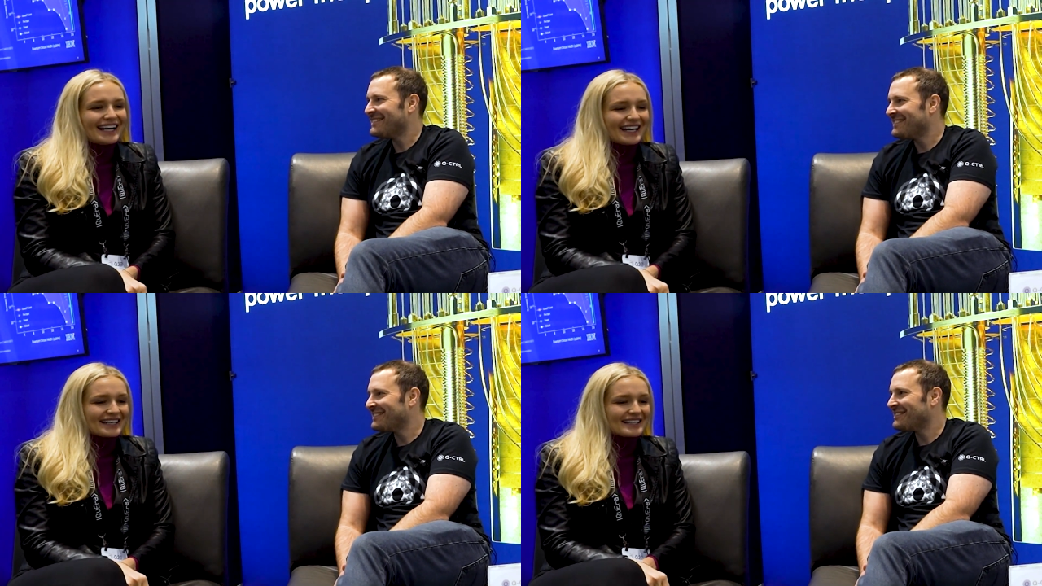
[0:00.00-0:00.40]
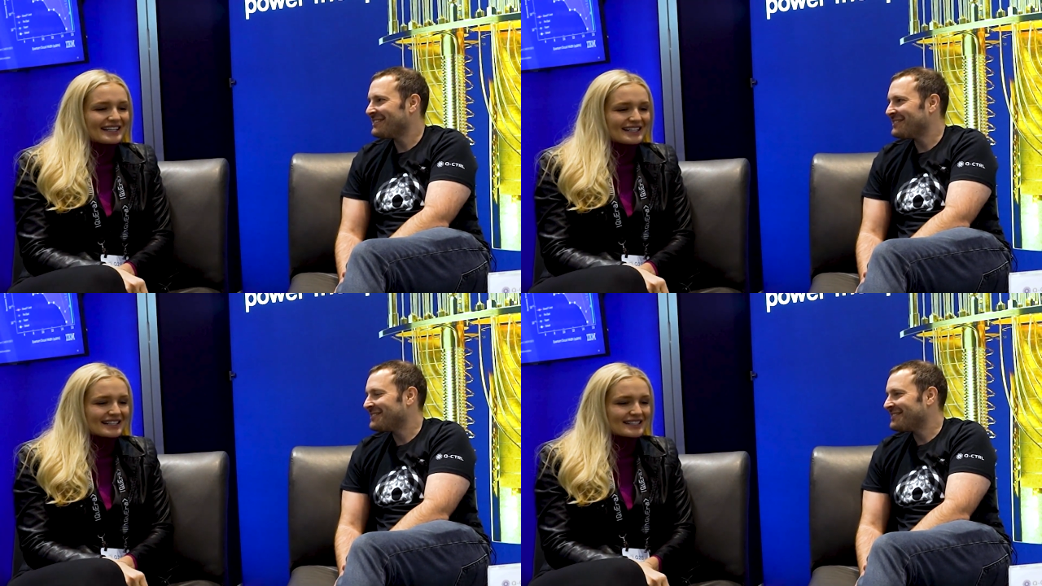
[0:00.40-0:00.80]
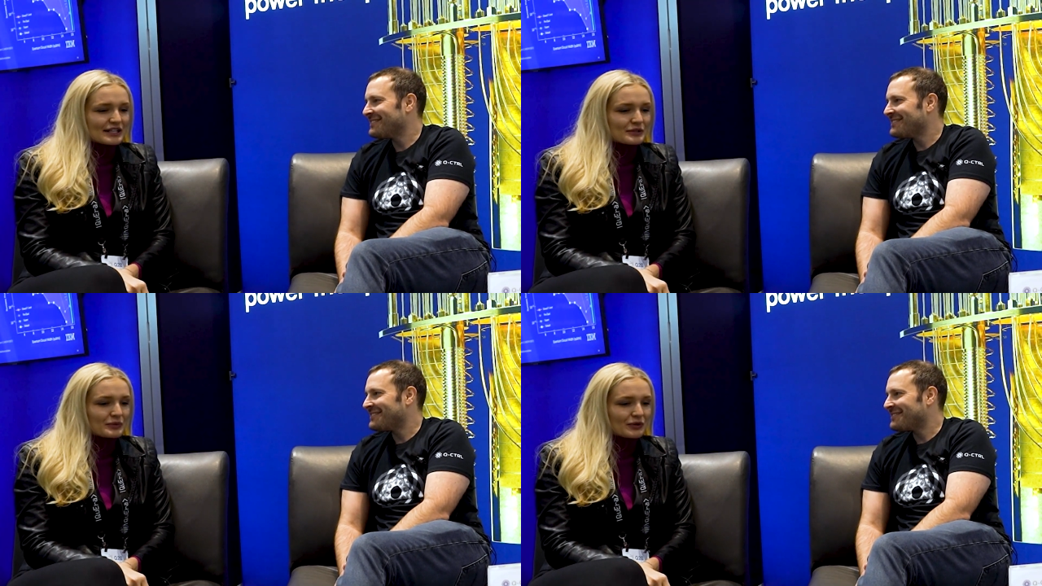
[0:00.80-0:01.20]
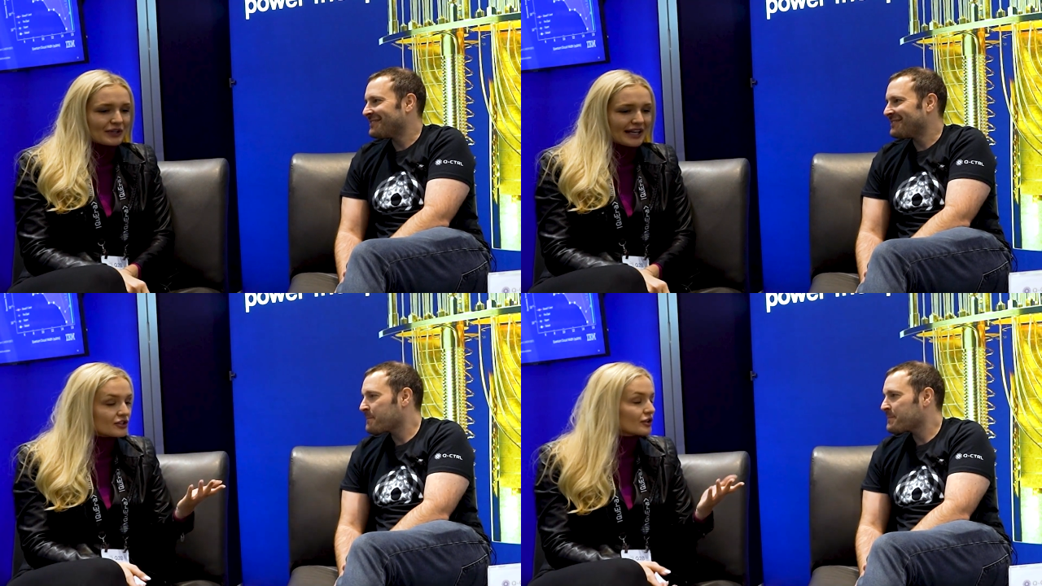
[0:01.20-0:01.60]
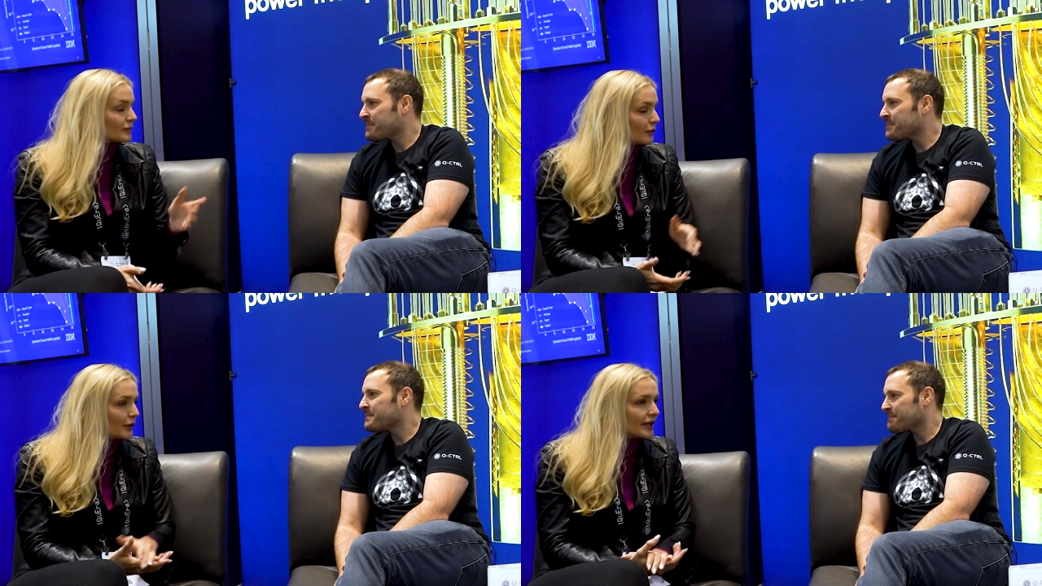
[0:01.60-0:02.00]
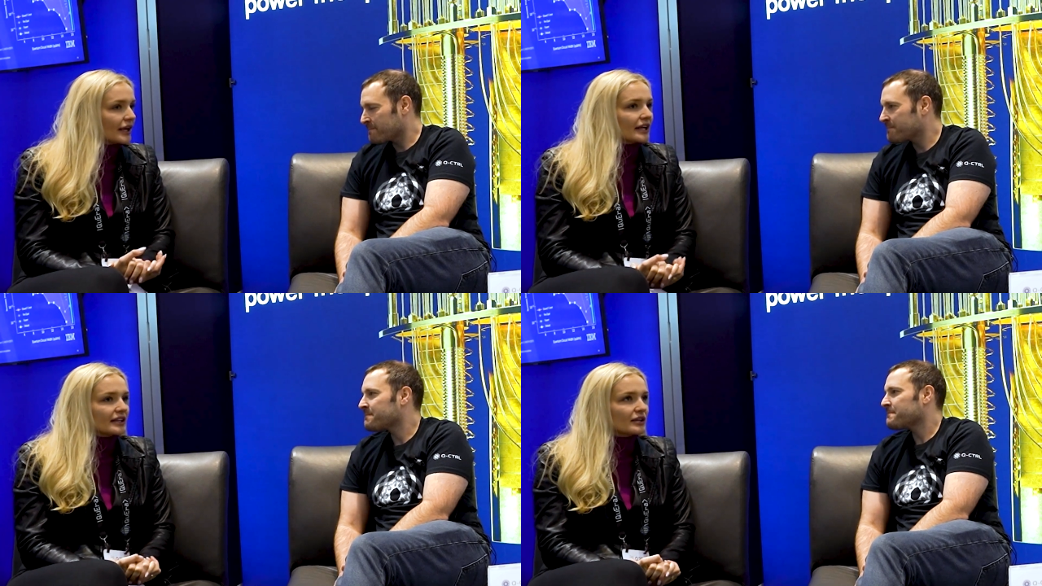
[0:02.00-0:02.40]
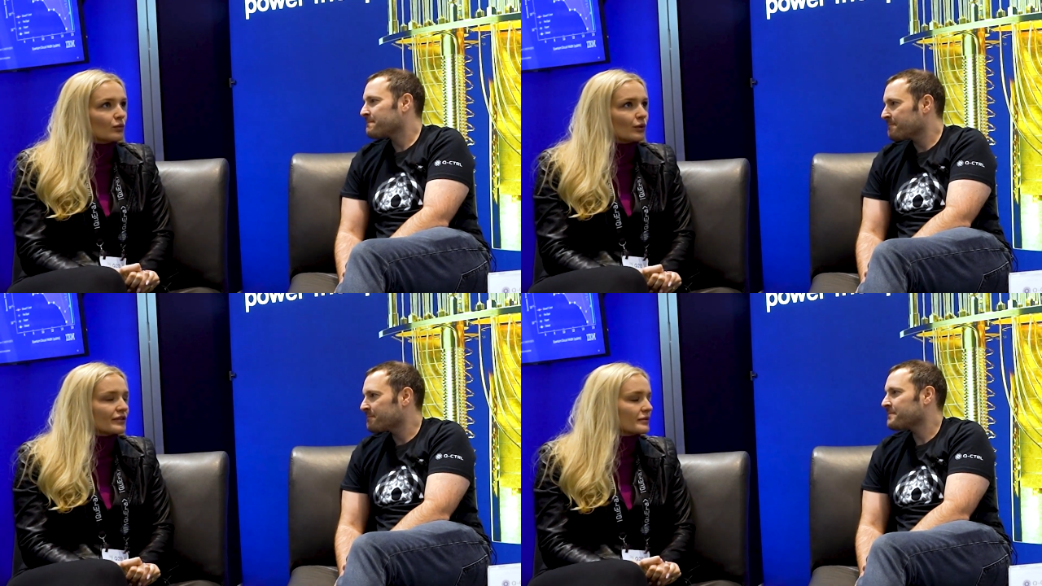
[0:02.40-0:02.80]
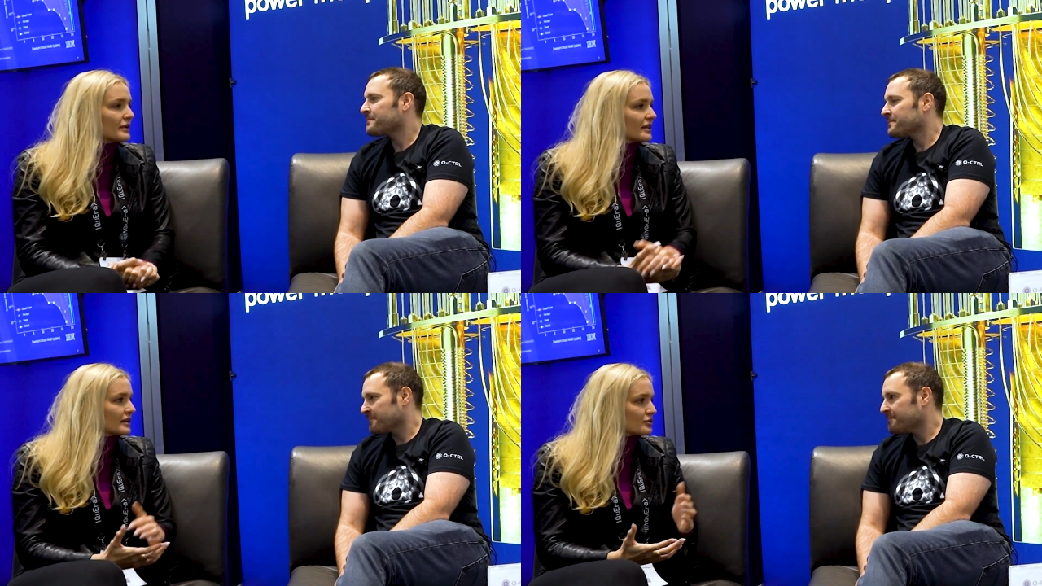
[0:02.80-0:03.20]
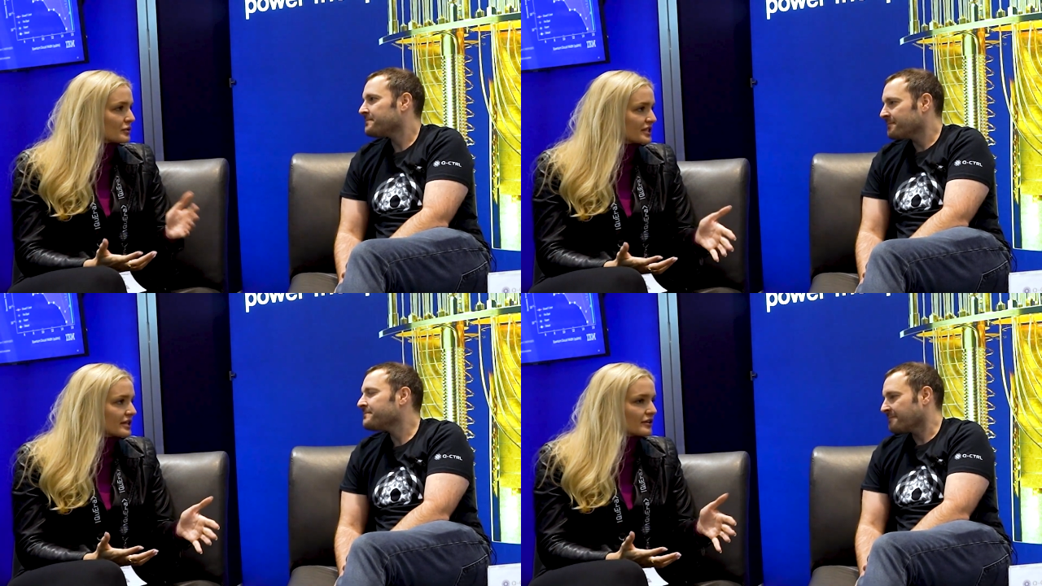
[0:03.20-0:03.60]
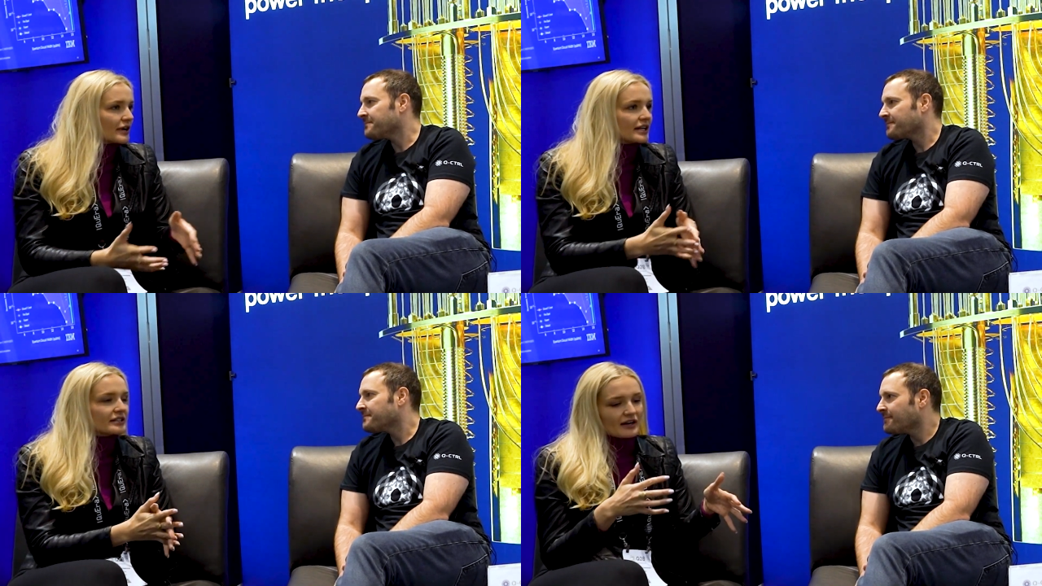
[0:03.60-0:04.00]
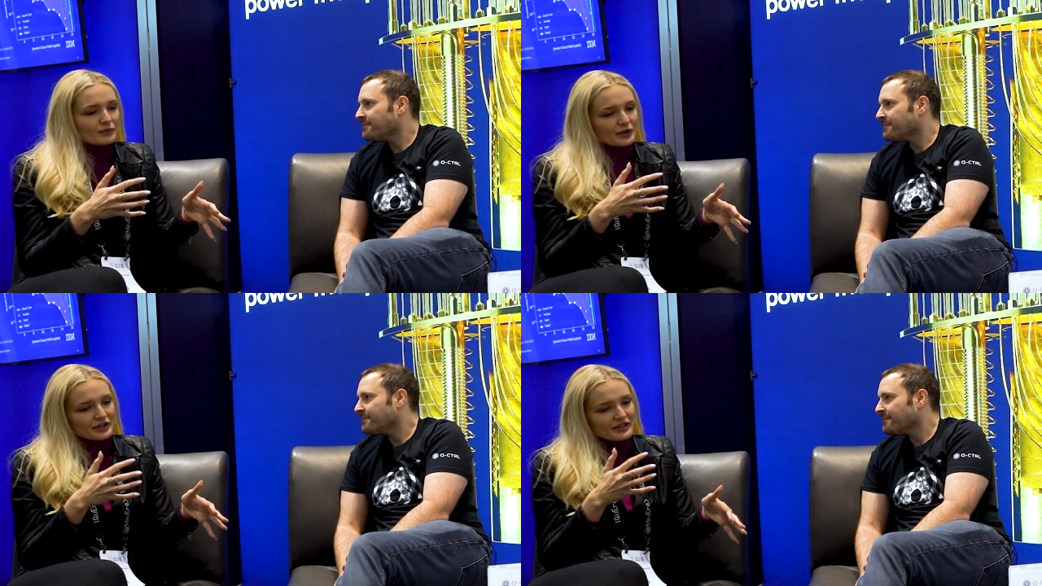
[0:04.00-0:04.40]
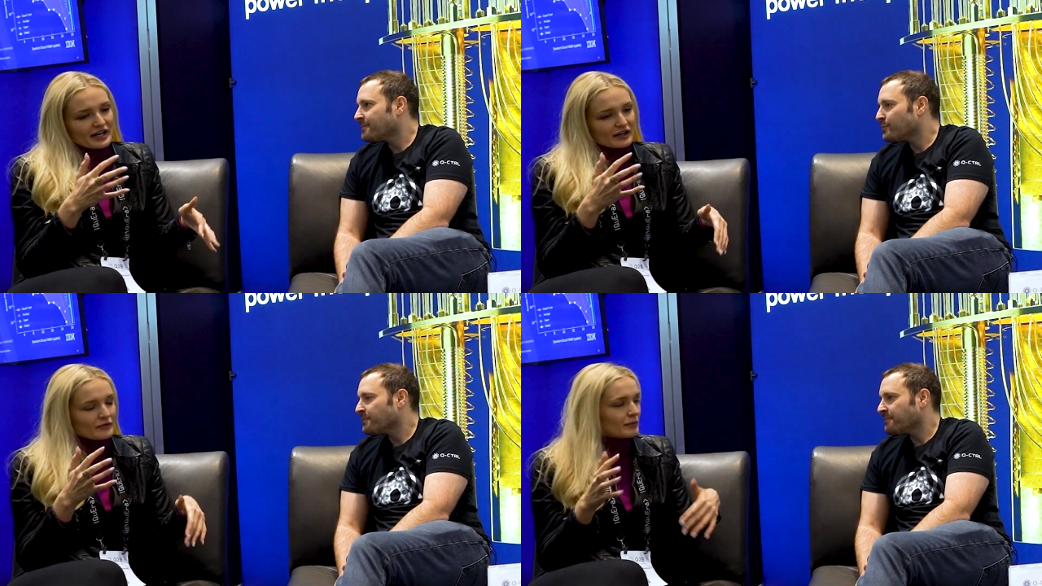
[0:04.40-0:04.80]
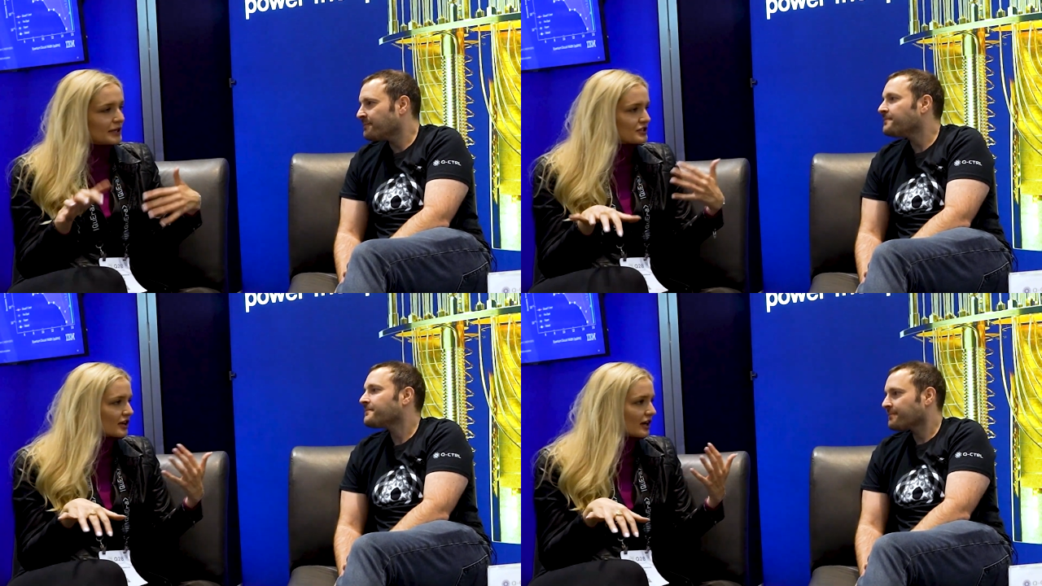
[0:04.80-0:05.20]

Speaker 1: and uh, accessible. To your point, I think one of the big things that we're seeing right is we're in the era of punch